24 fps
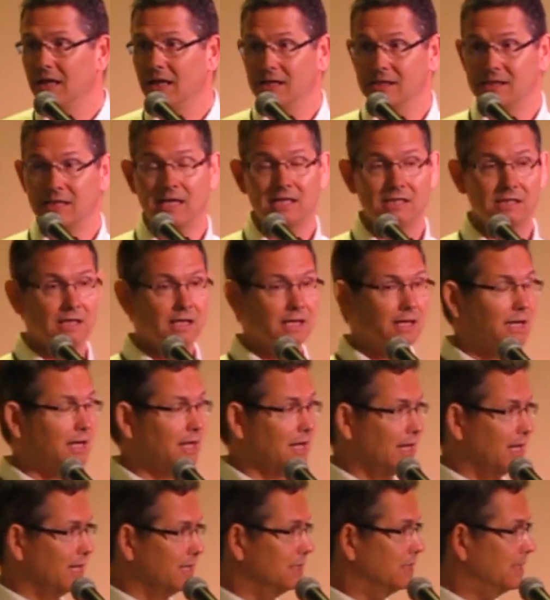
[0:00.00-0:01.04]

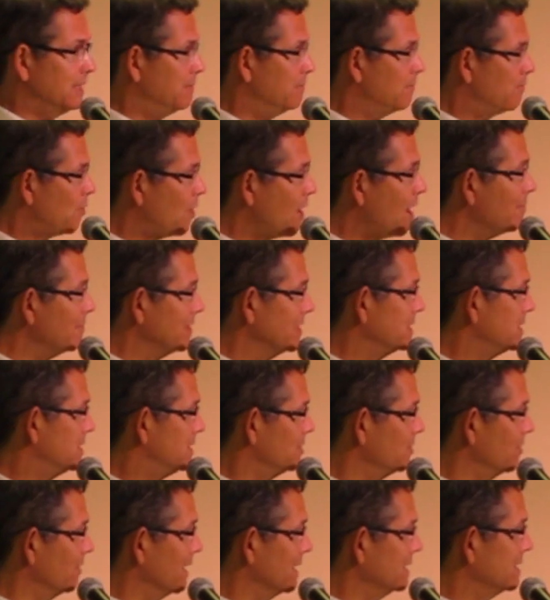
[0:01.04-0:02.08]
has promised
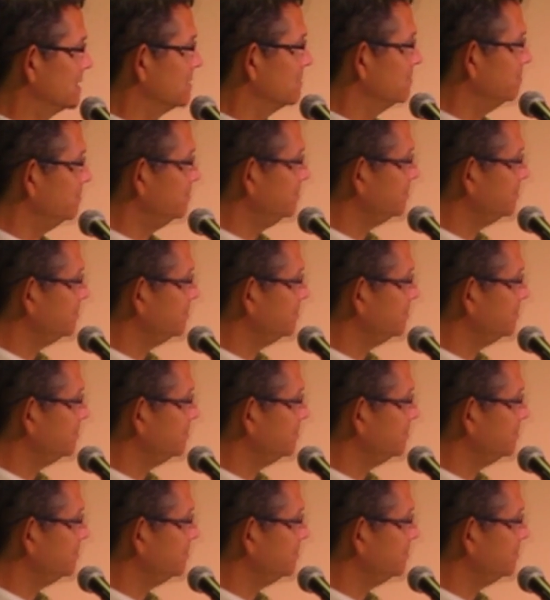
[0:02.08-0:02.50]
to us.